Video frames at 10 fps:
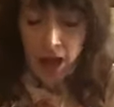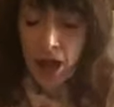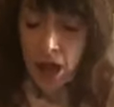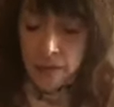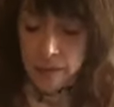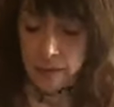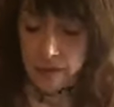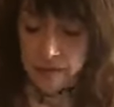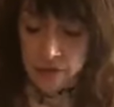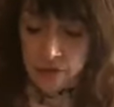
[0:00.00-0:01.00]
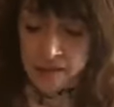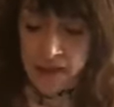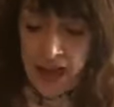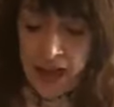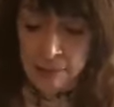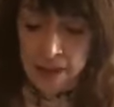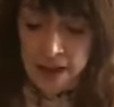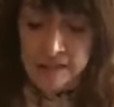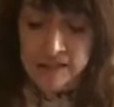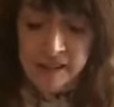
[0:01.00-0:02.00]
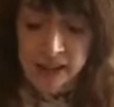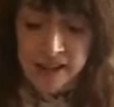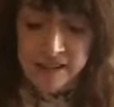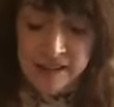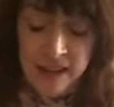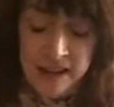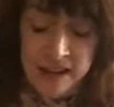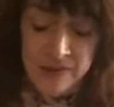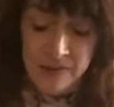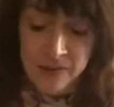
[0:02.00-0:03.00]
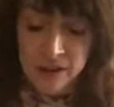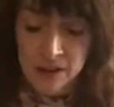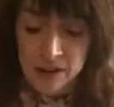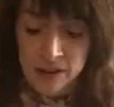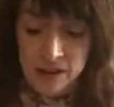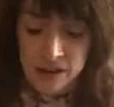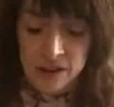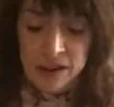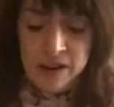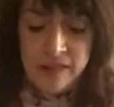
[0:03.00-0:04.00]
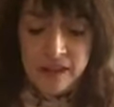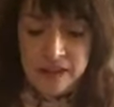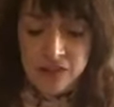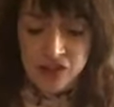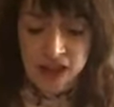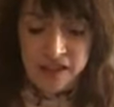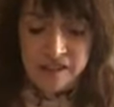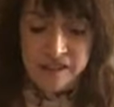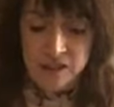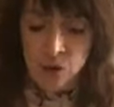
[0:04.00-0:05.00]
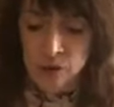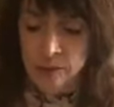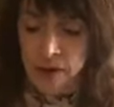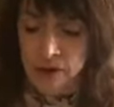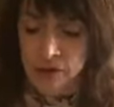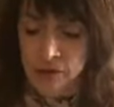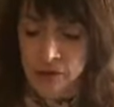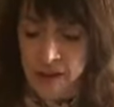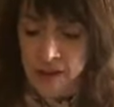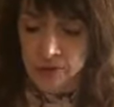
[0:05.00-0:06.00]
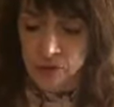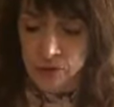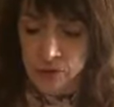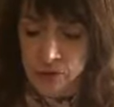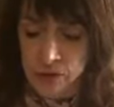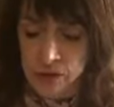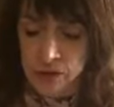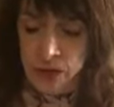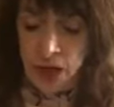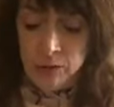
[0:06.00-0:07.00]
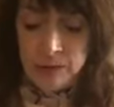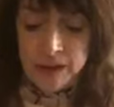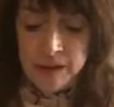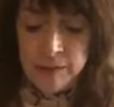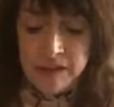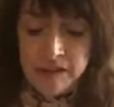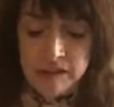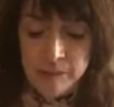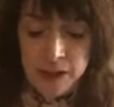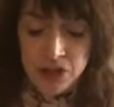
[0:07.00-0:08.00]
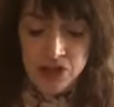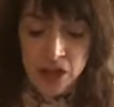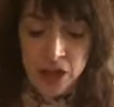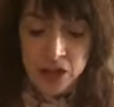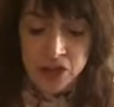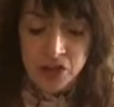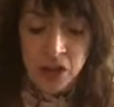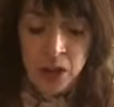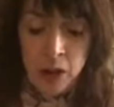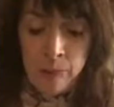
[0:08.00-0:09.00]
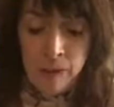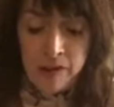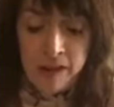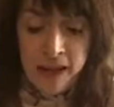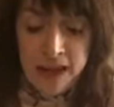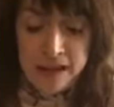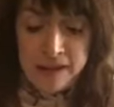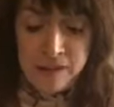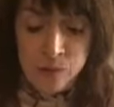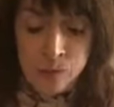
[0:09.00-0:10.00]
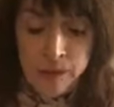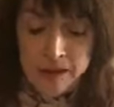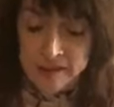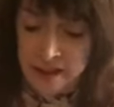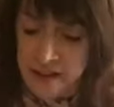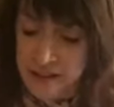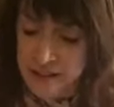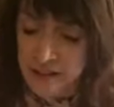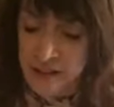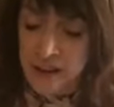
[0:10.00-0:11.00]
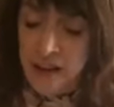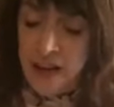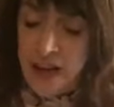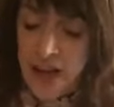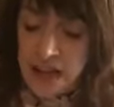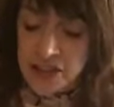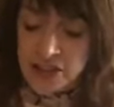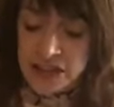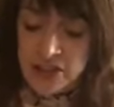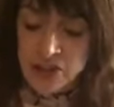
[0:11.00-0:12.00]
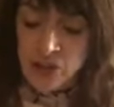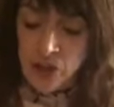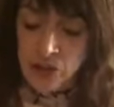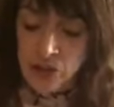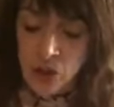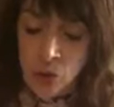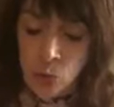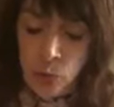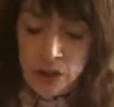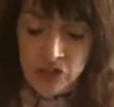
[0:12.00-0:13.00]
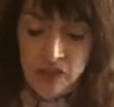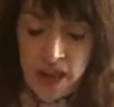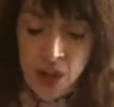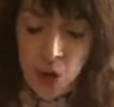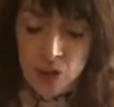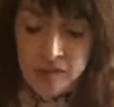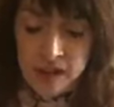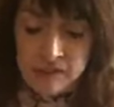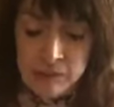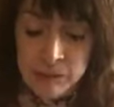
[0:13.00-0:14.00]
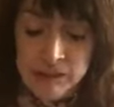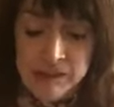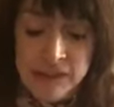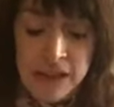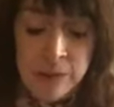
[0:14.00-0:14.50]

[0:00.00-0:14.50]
heard my mistress, the handmaid, declare to the Caliph, 'These chests, O commander of the faithful, have been committed to my charge by the lady Zubaydah, and she doth not wish their contents to be seen